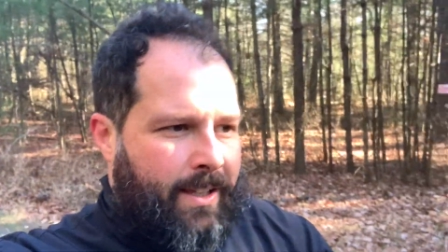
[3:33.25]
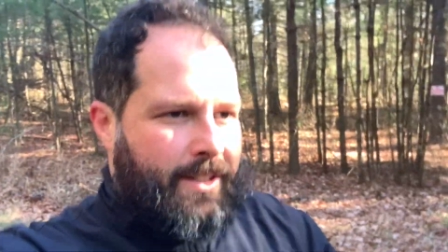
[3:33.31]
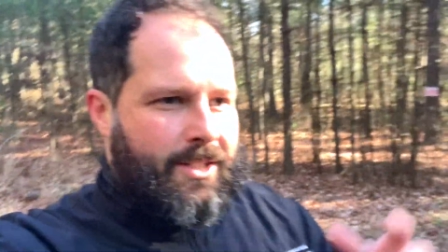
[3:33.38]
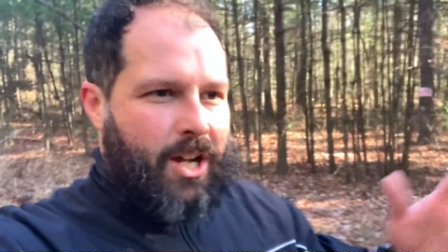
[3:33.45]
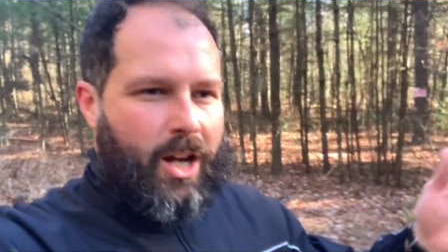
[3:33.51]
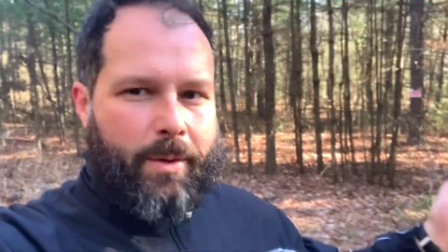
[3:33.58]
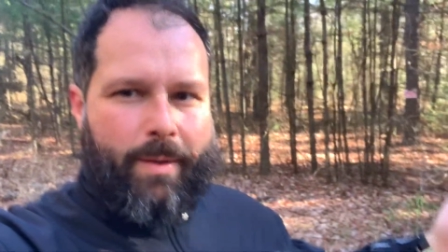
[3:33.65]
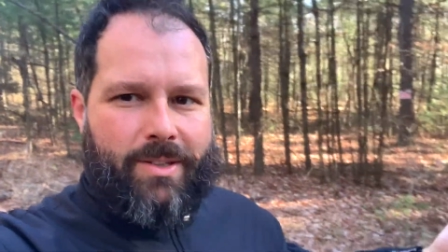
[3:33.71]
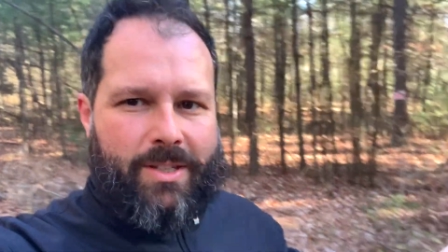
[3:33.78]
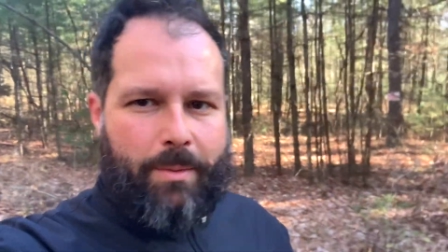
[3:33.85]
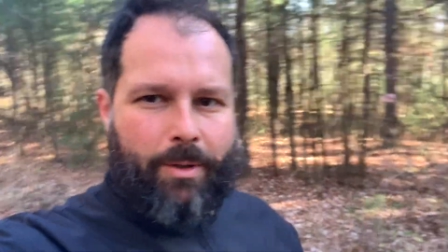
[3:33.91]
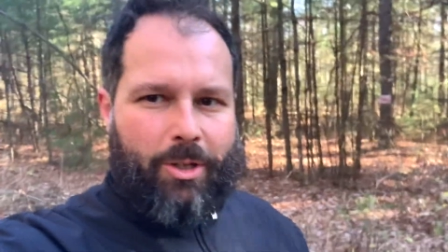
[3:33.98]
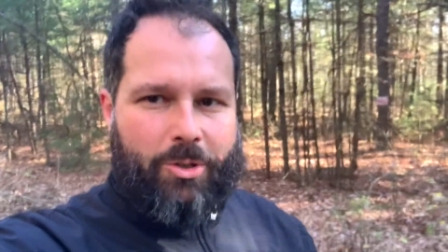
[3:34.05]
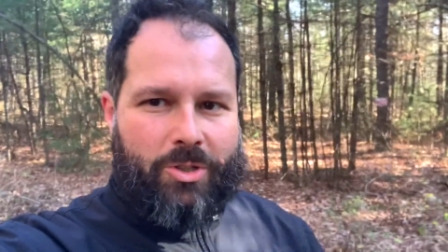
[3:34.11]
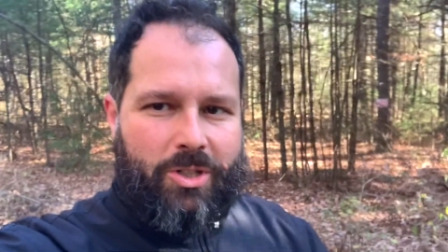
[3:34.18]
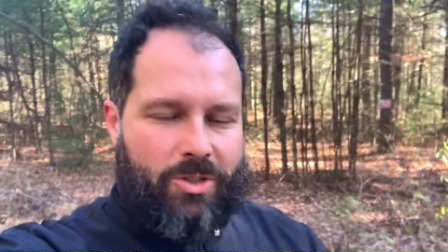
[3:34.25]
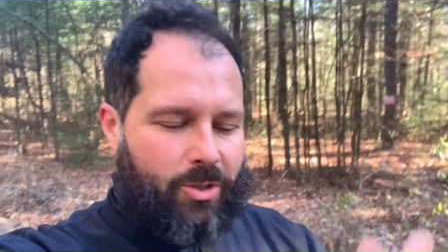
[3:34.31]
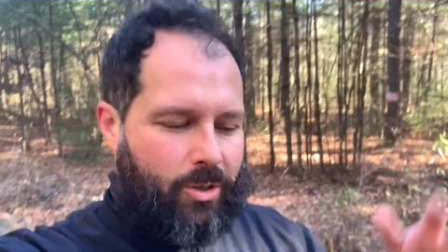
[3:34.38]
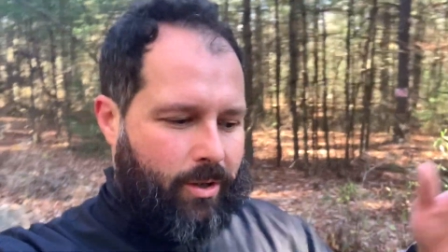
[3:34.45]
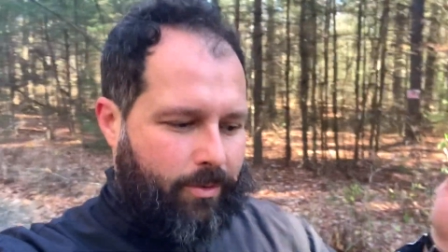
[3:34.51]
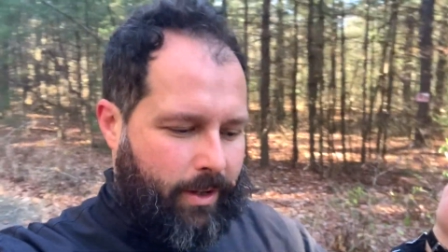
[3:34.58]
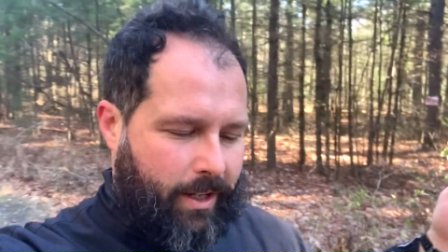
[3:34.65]
talk about somebody who's just
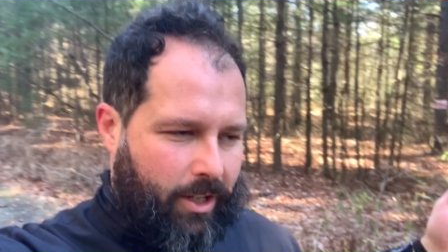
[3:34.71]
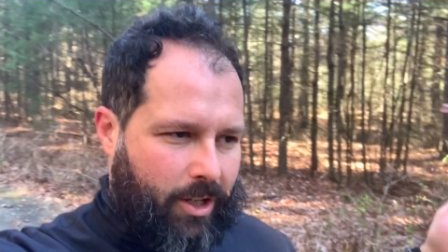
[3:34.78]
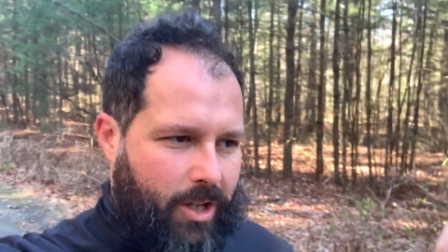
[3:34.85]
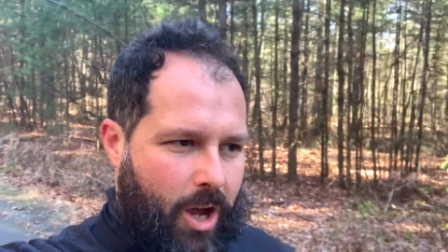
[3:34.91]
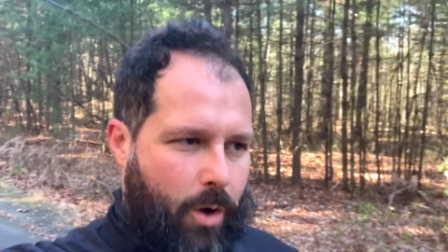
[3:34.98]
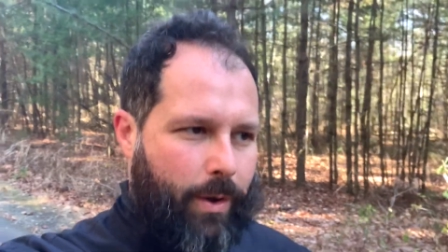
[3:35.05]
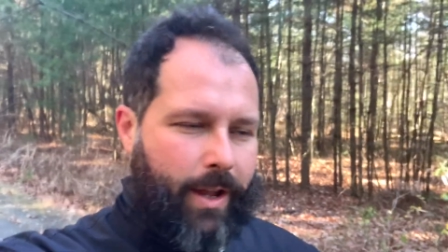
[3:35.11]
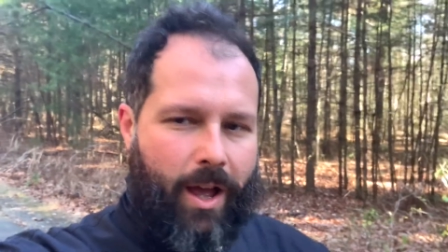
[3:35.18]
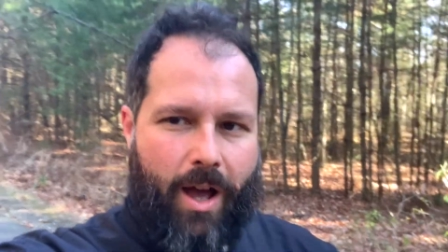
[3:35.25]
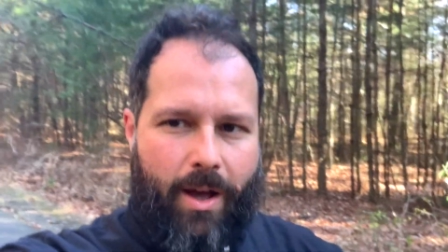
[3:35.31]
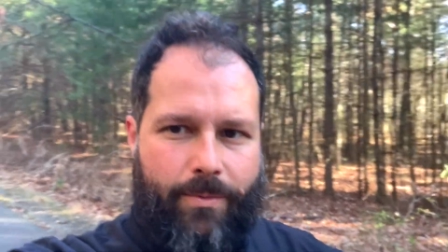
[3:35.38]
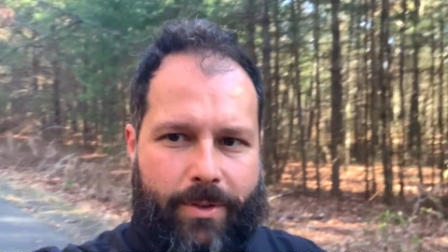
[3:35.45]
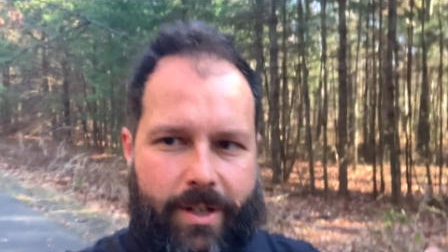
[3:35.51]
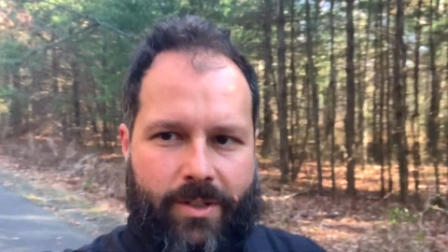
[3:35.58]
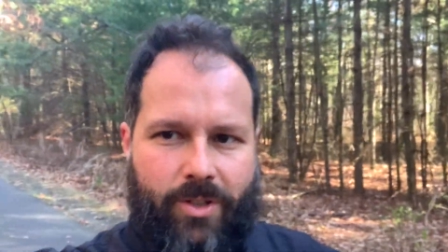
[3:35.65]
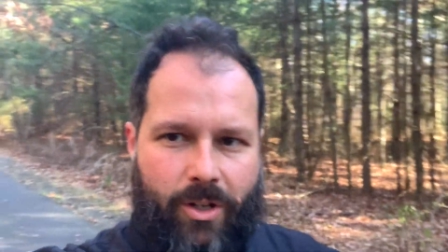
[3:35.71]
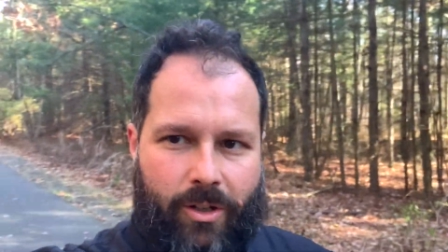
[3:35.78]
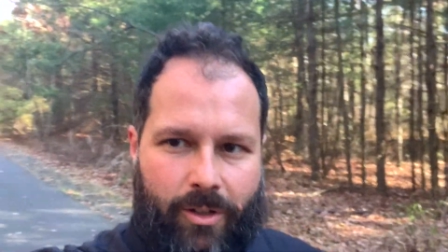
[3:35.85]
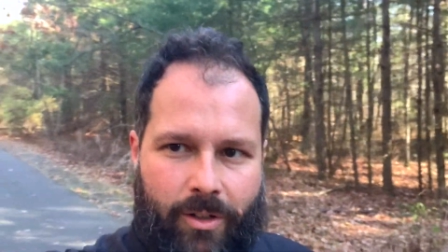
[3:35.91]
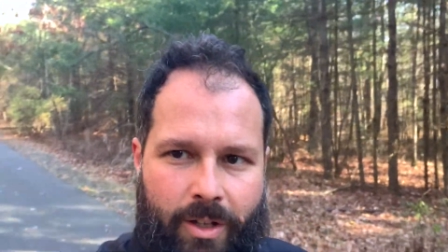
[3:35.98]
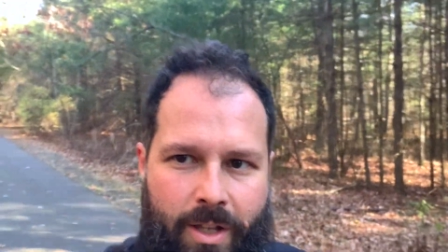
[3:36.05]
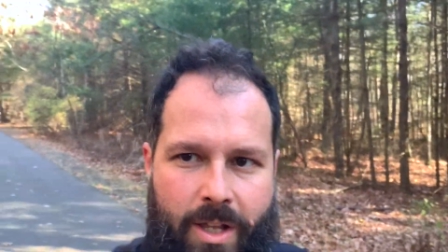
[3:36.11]
sort of like going off and is all